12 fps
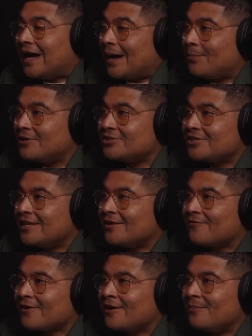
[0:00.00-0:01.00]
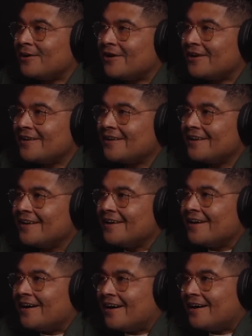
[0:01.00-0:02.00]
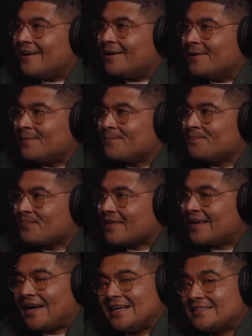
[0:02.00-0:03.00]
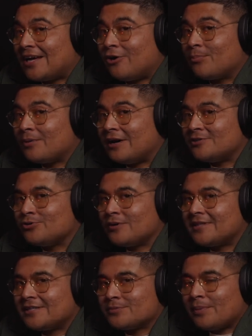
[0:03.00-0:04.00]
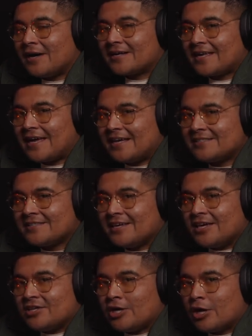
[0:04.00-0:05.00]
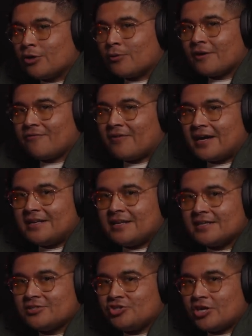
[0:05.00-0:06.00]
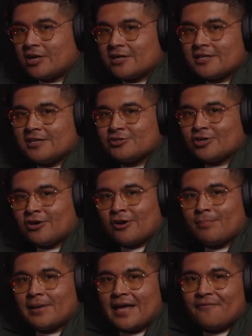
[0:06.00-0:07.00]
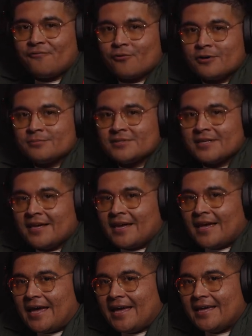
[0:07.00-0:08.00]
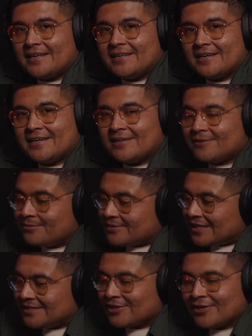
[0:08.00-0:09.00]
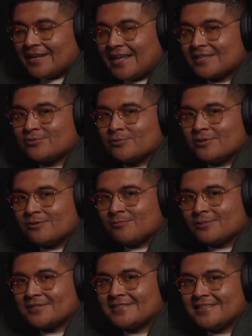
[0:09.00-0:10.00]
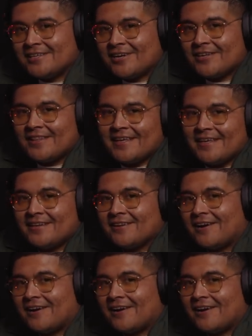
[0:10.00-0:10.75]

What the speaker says: I appreciate you for coming on. Guys, I hope y'all enjoyed this podcast. Y'all know where to find us, JR Clutch, on all platforms. And until the next one, we'll see y'all then.